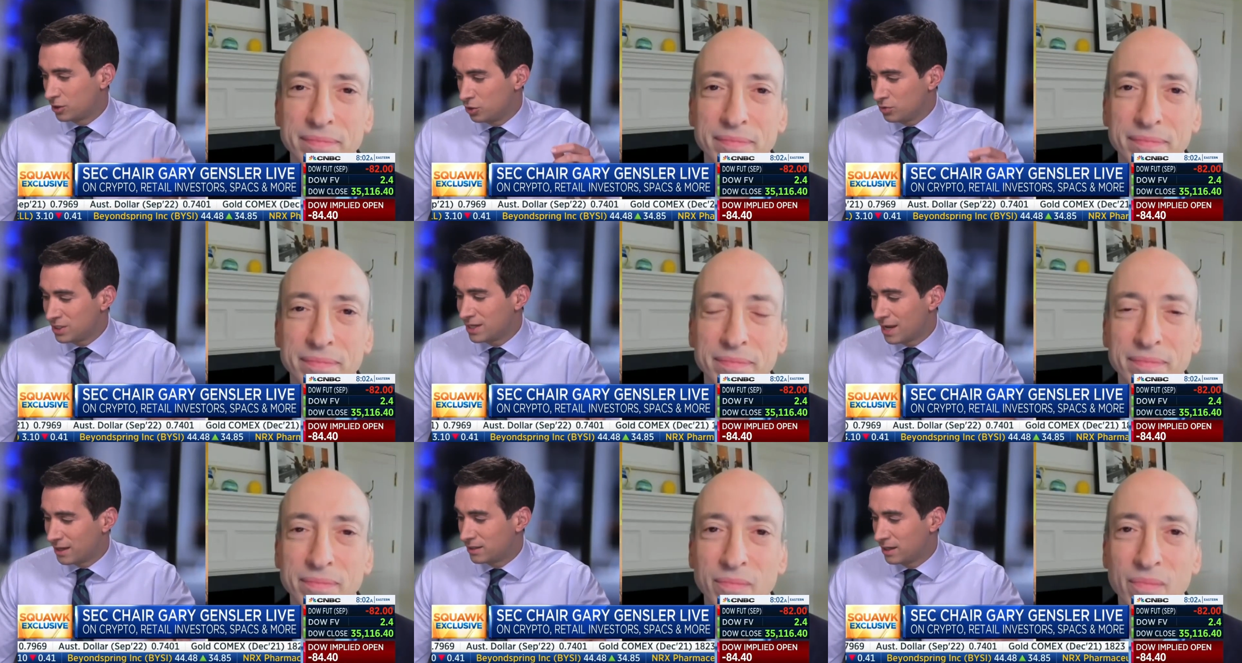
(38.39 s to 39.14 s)
Speaker 1: You
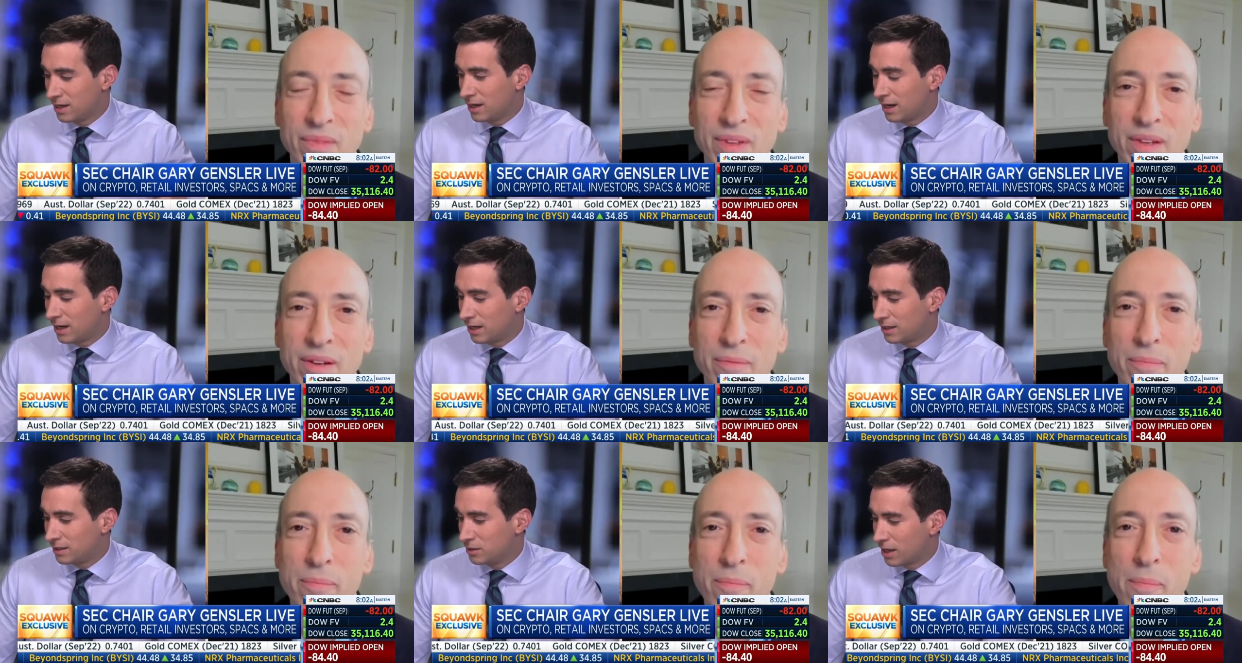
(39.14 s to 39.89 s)
said
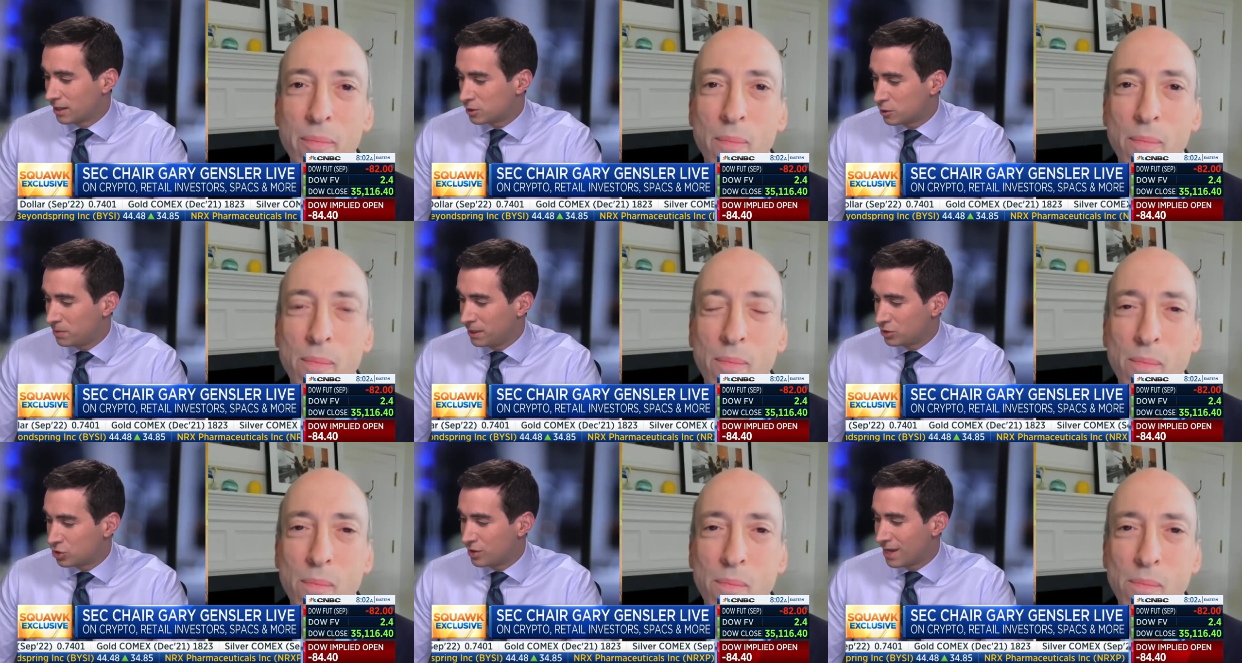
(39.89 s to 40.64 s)
uh, in that
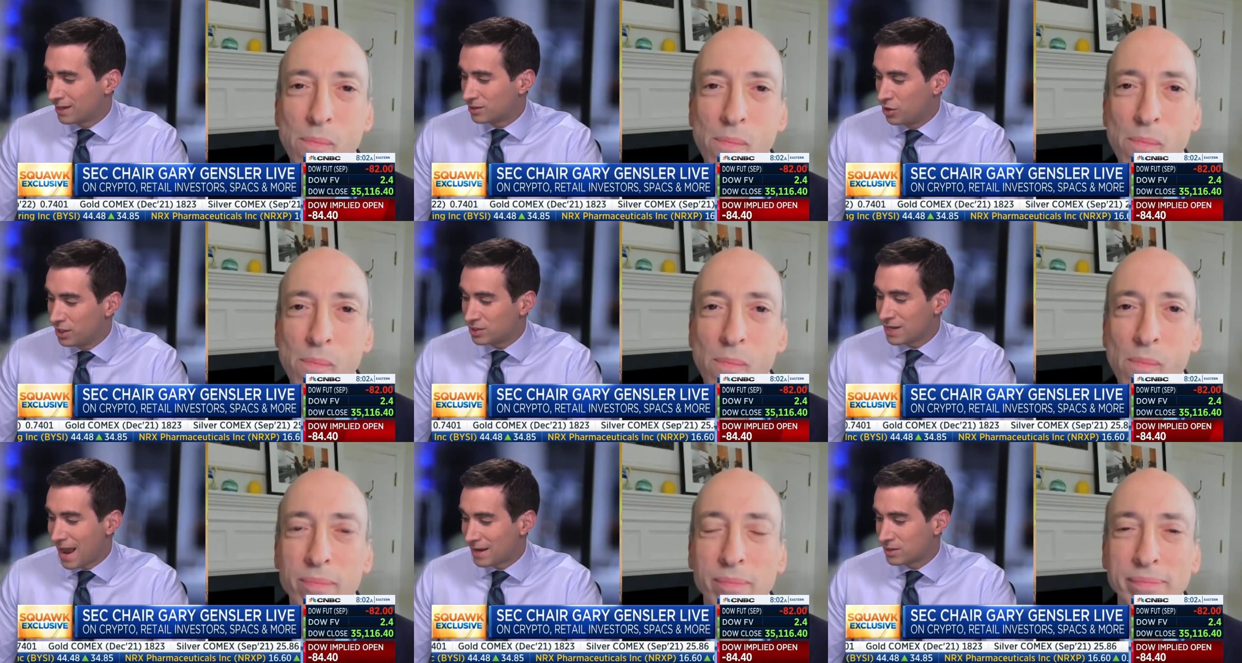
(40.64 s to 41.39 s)
speech that
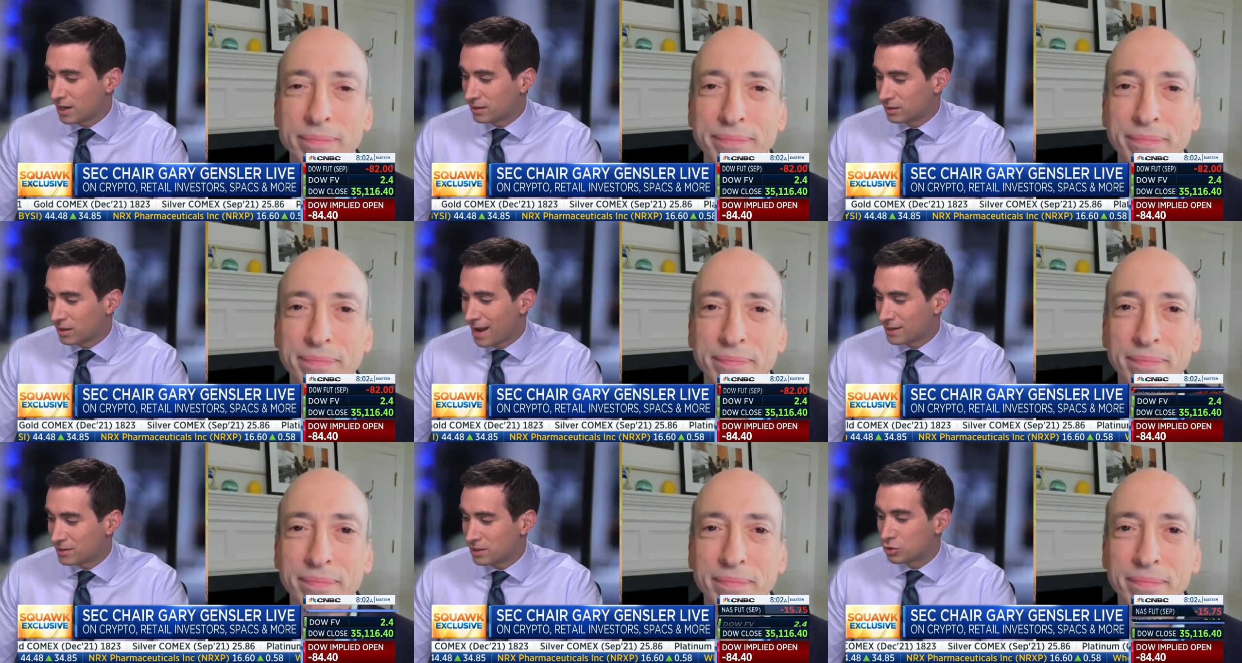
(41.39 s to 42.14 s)
this asset
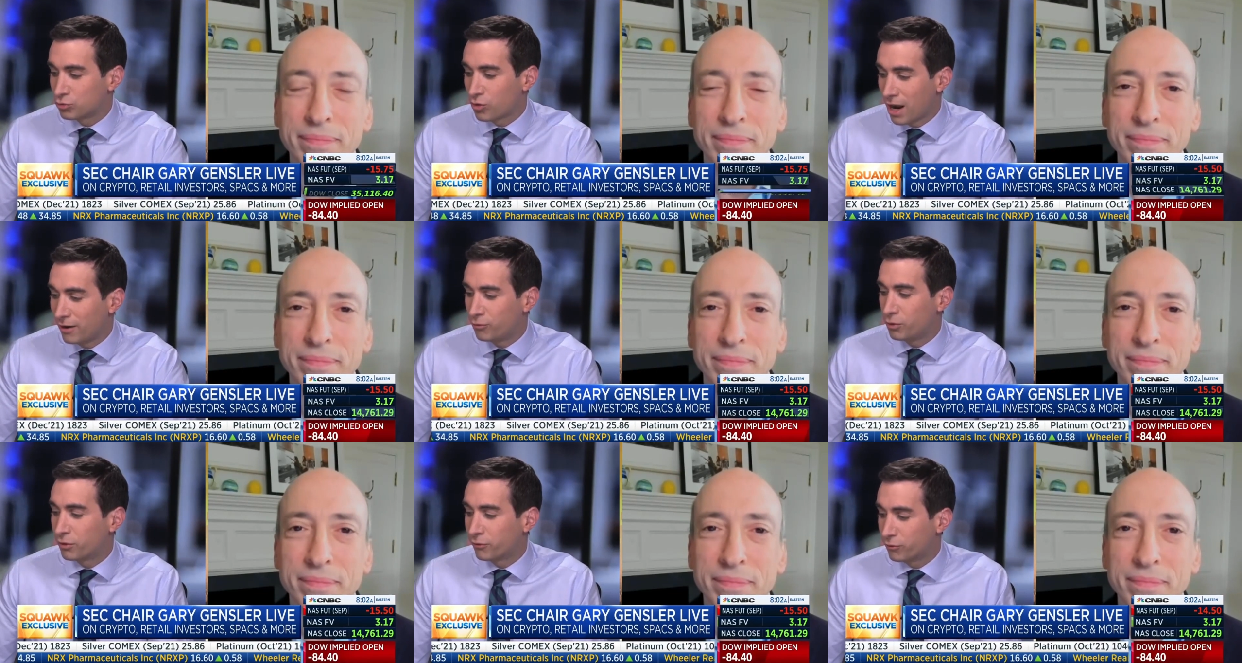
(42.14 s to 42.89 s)
class is
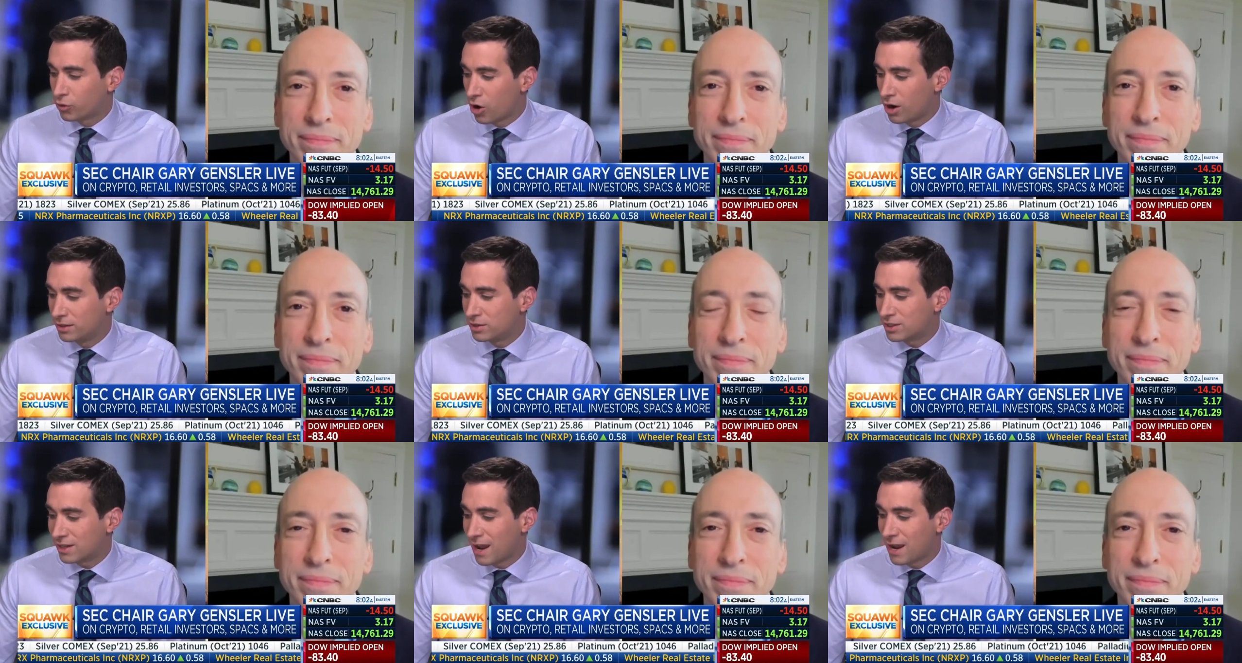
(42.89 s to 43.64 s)
rife with fraud,
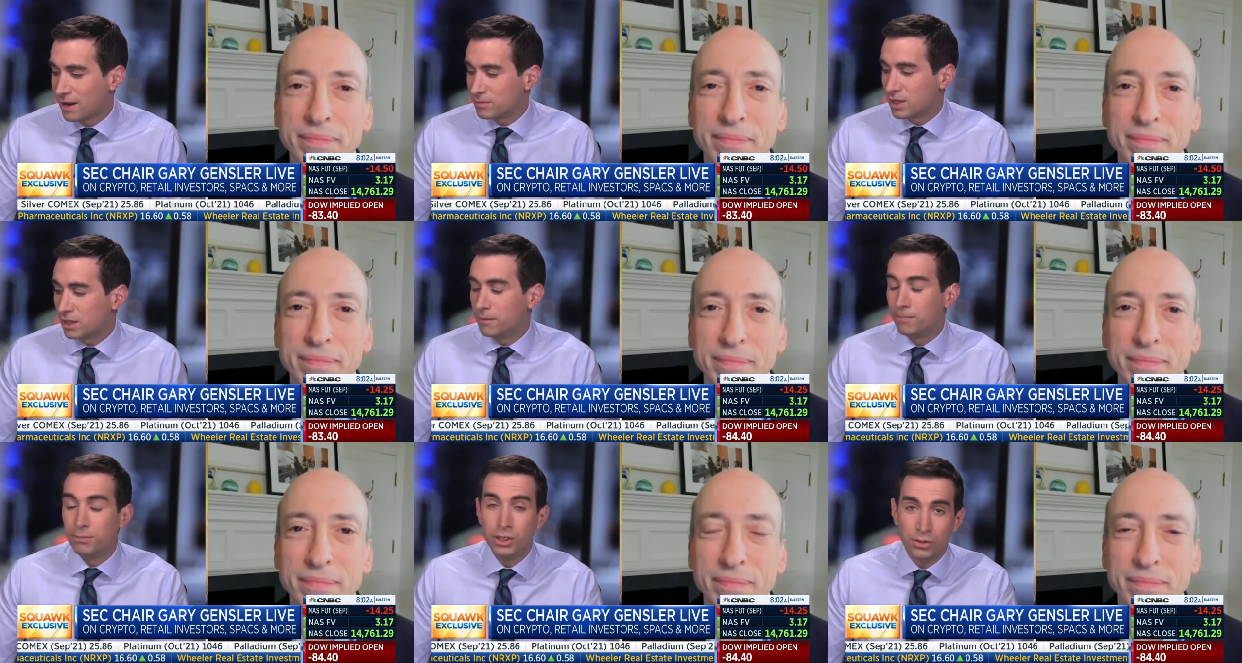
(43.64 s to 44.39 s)
scams, and
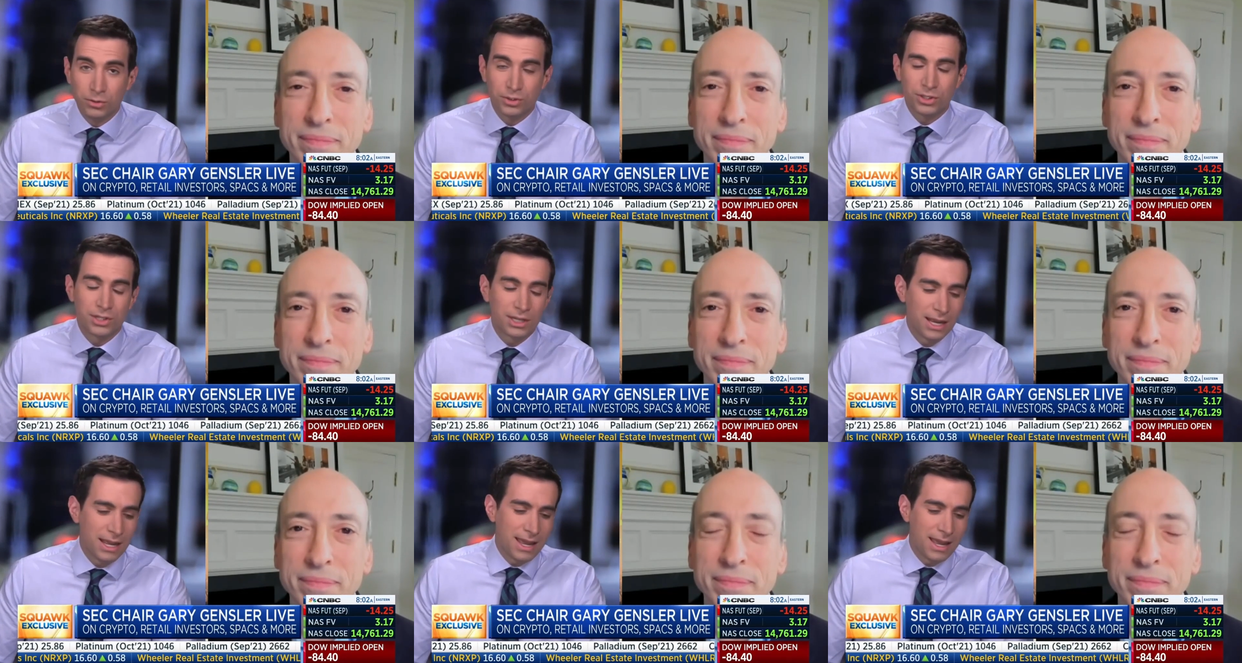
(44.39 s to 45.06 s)
abuse.